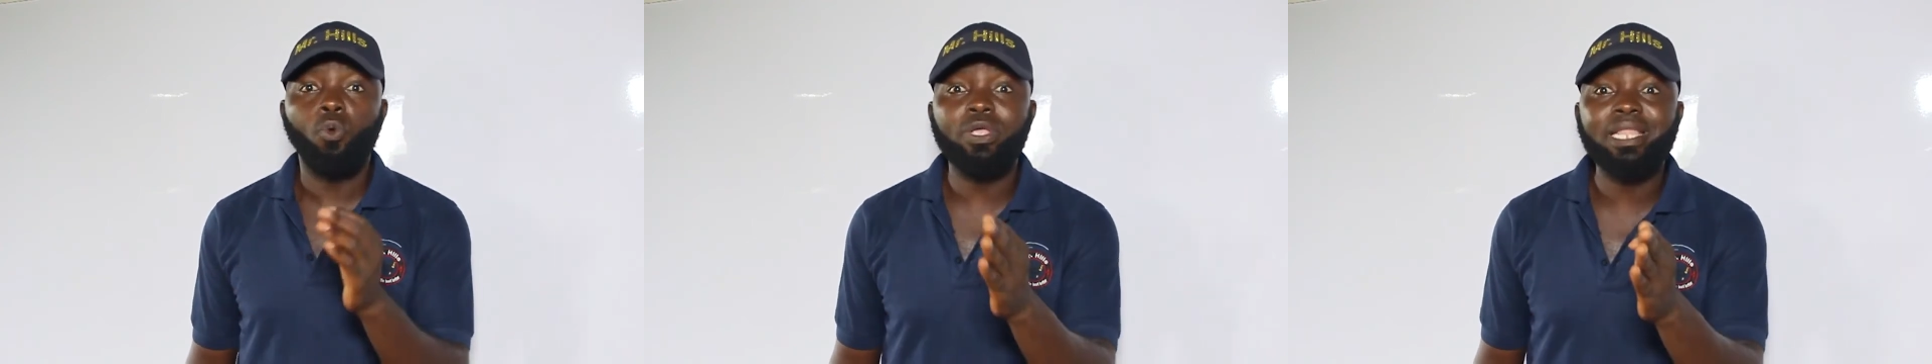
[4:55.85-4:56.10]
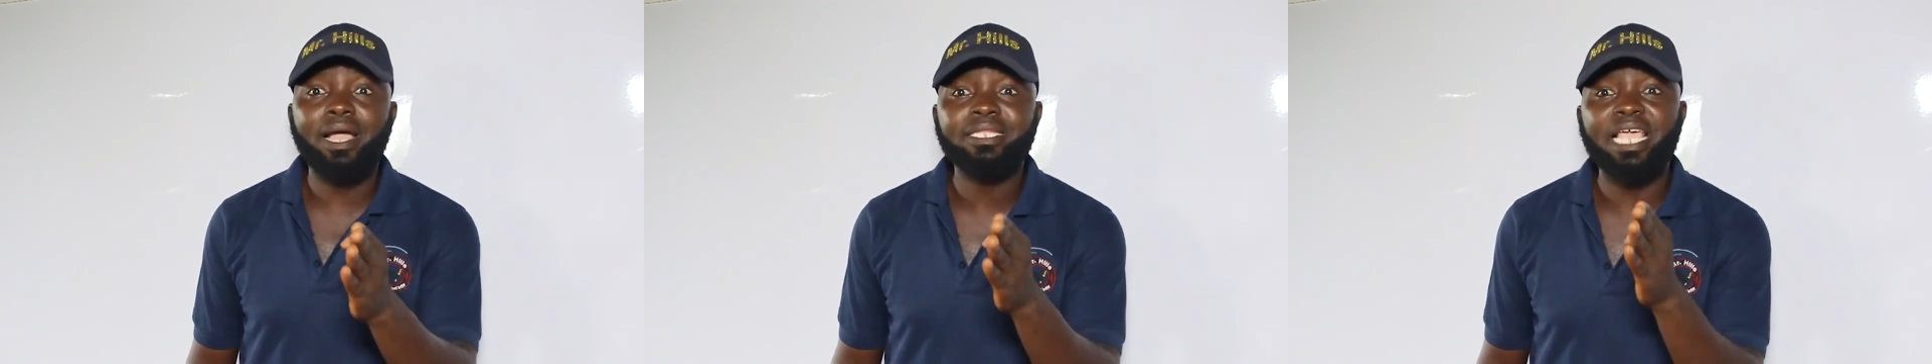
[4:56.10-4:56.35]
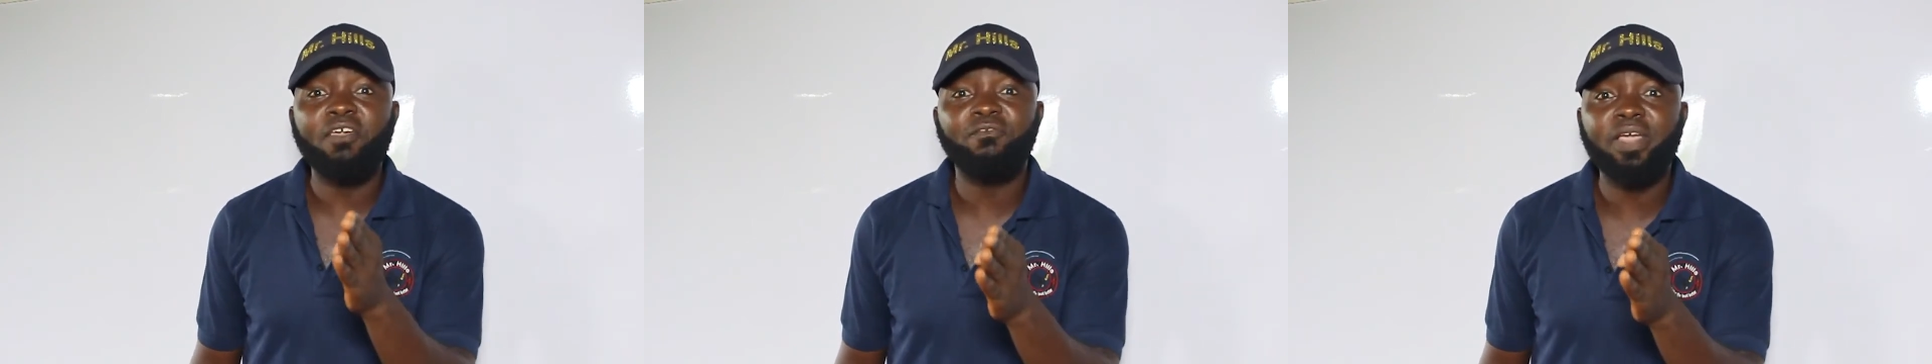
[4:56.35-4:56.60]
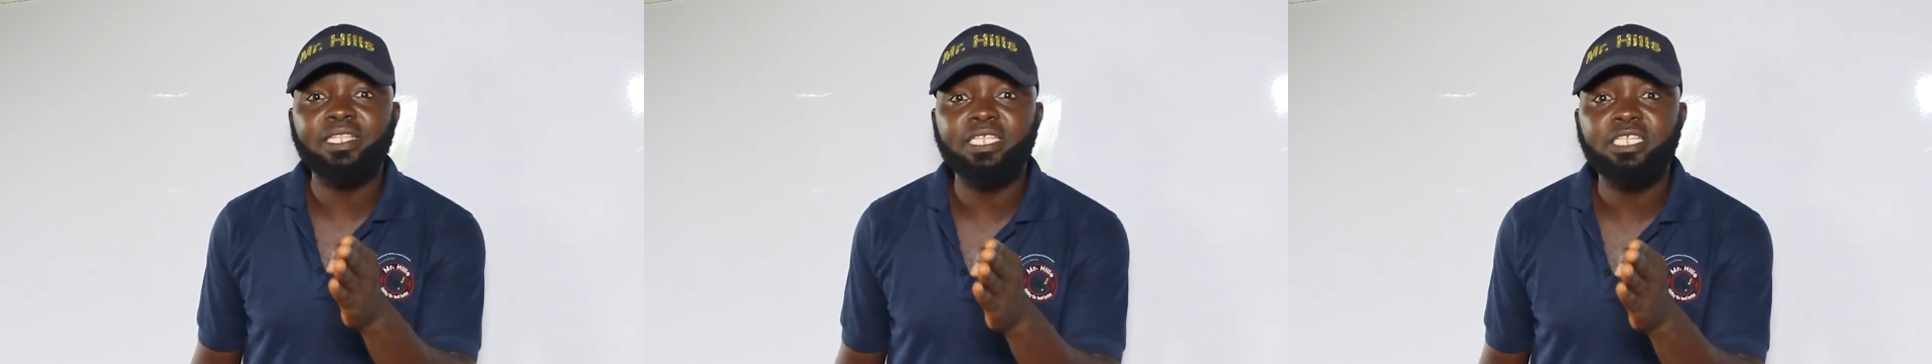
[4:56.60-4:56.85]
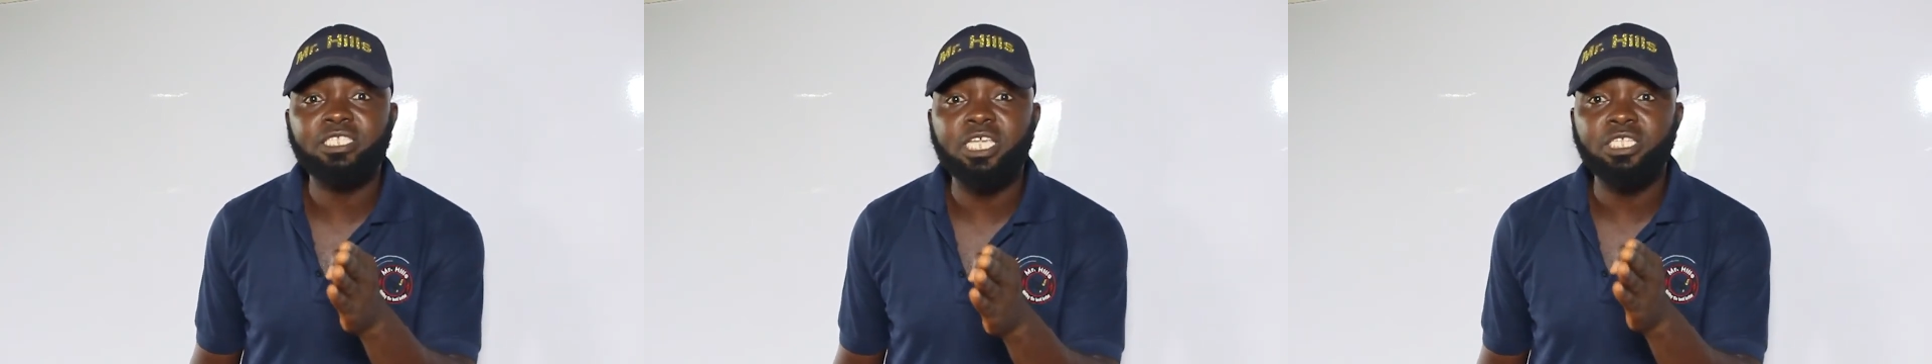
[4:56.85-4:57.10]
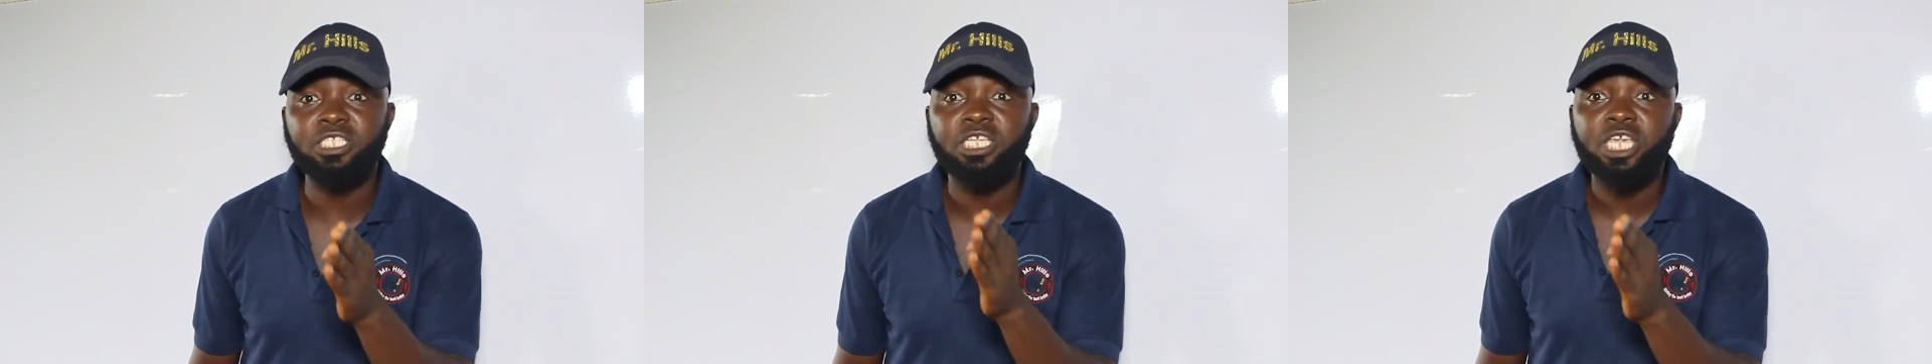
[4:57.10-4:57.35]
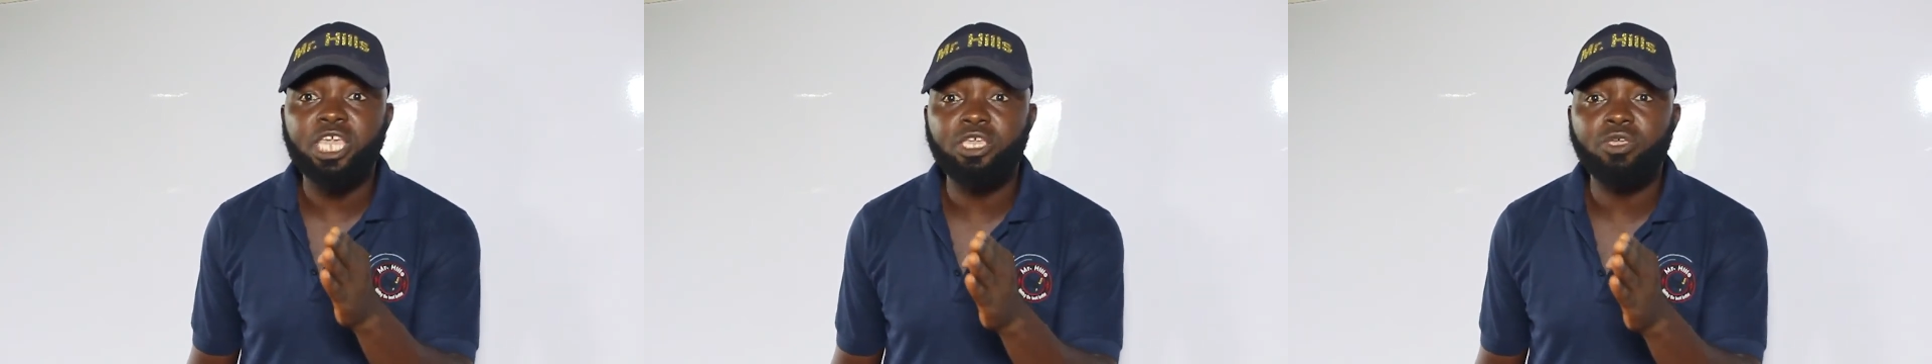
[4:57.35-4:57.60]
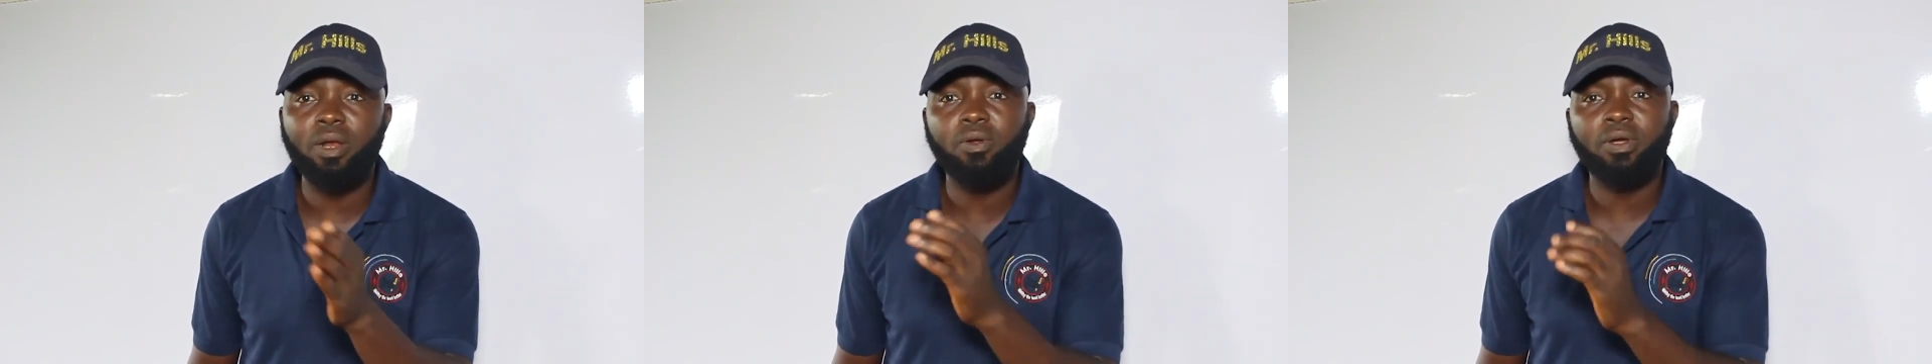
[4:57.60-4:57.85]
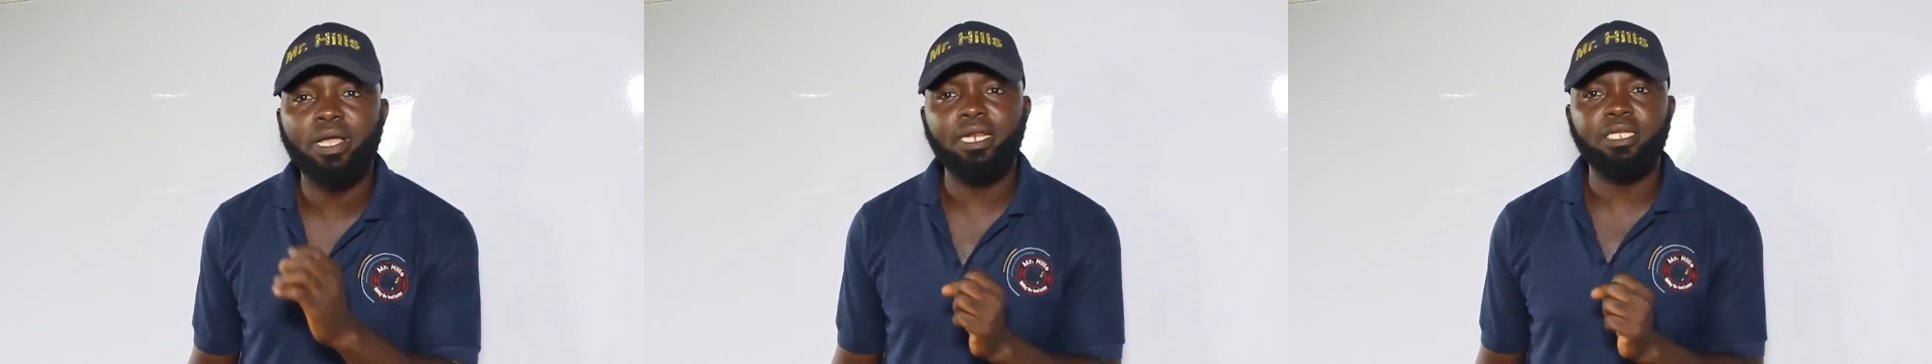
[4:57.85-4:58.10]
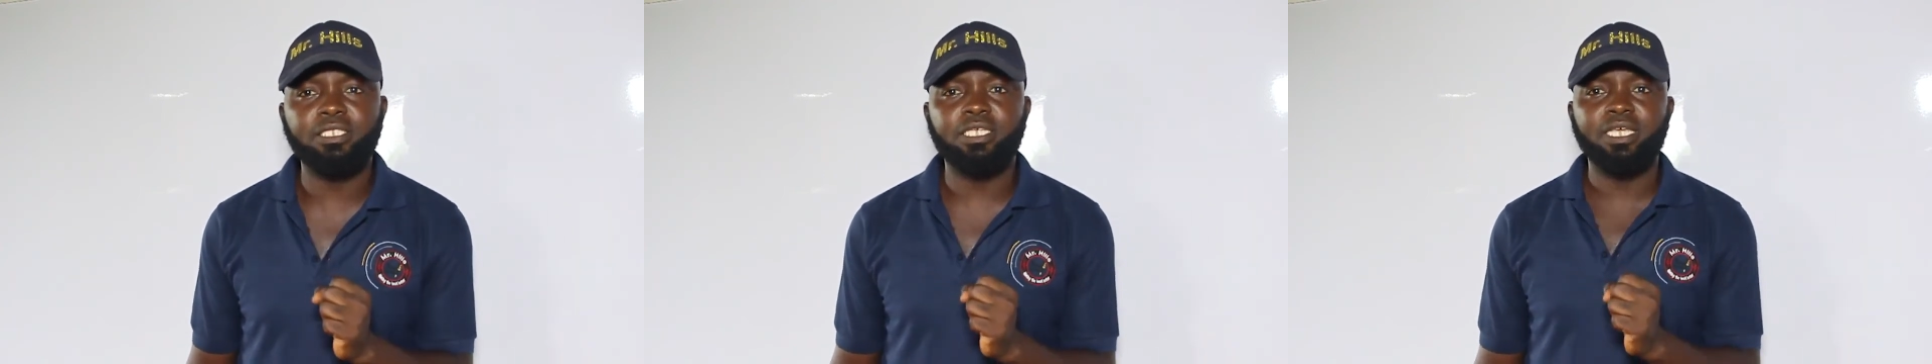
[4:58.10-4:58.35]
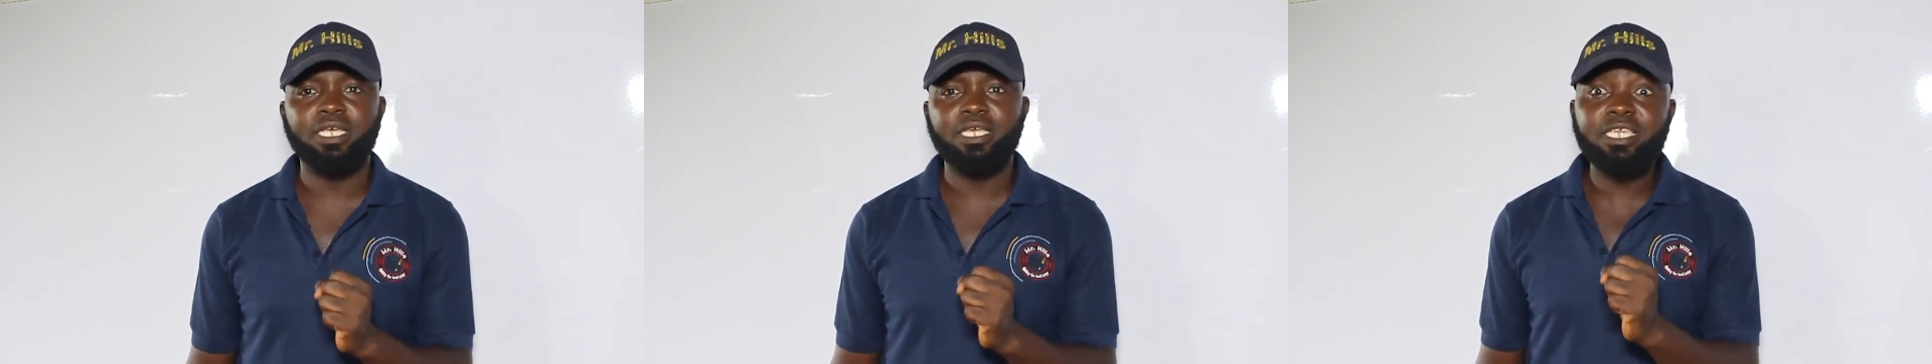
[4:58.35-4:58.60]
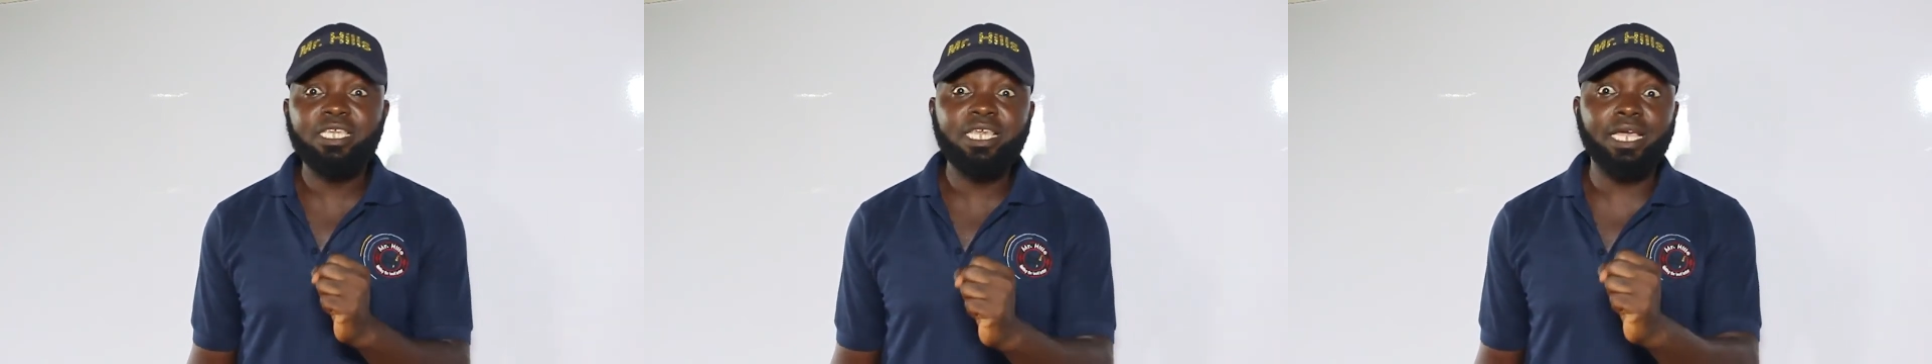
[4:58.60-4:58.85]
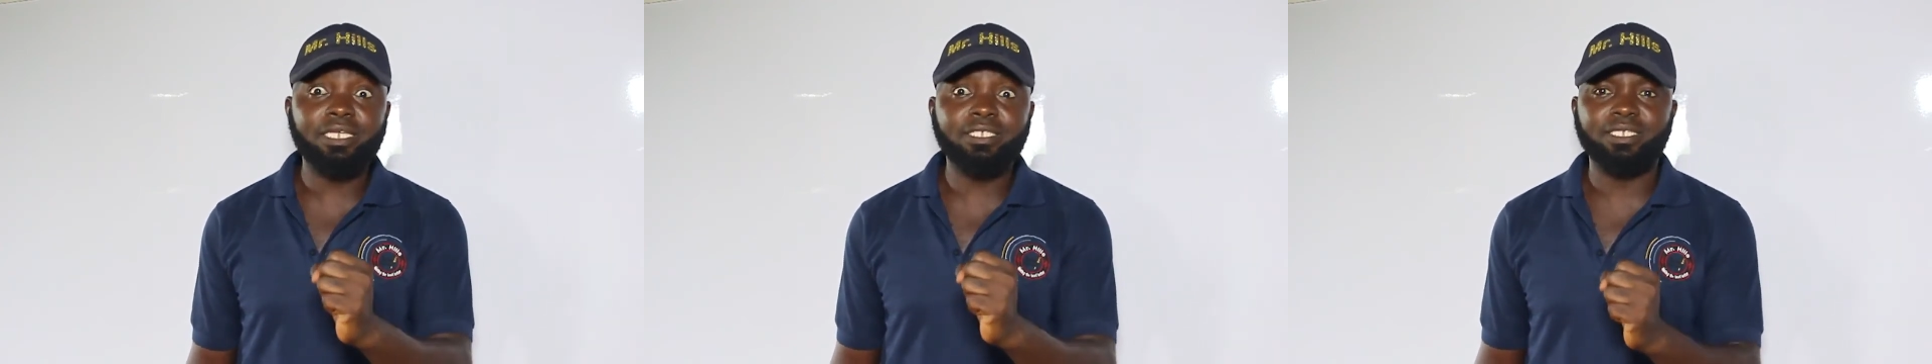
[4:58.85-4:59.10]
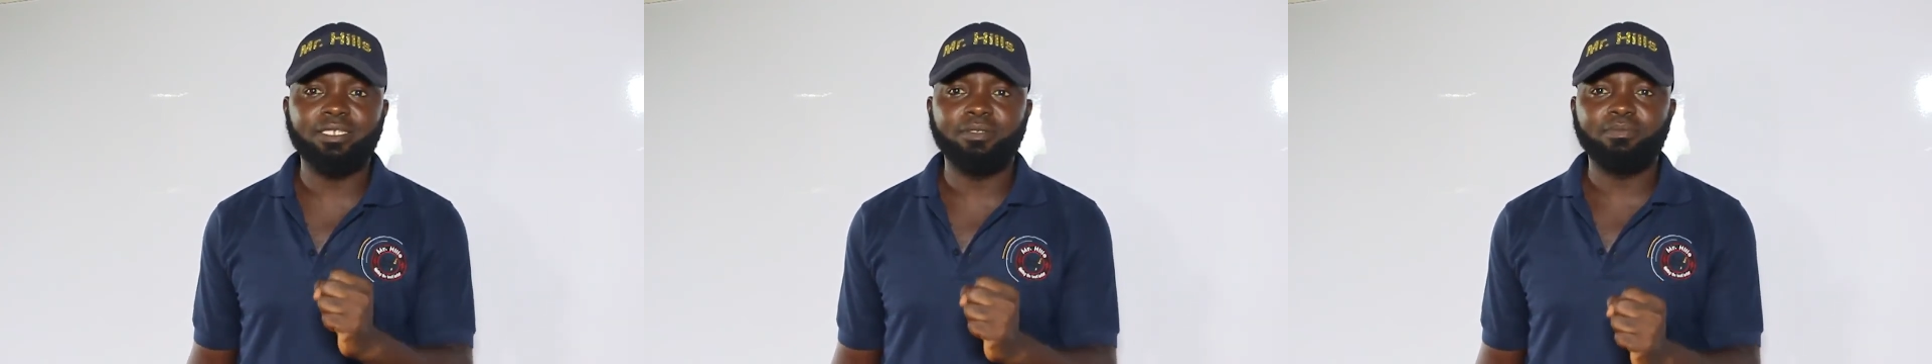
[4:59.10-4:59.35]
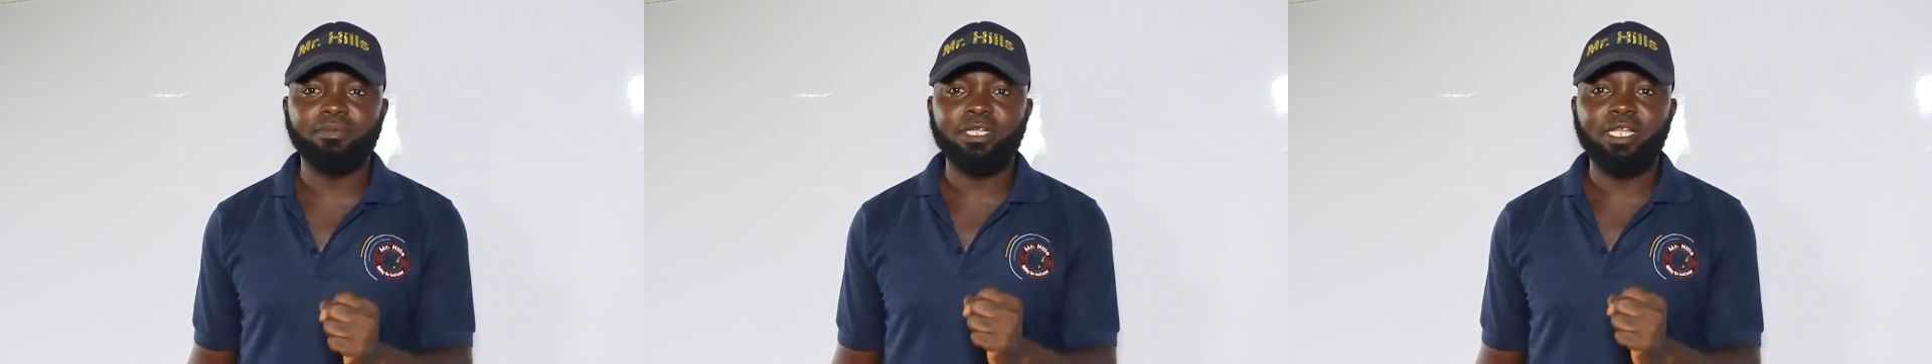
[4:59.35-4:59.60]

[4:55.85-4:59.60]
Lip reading: without effecting change in your locality. Yes.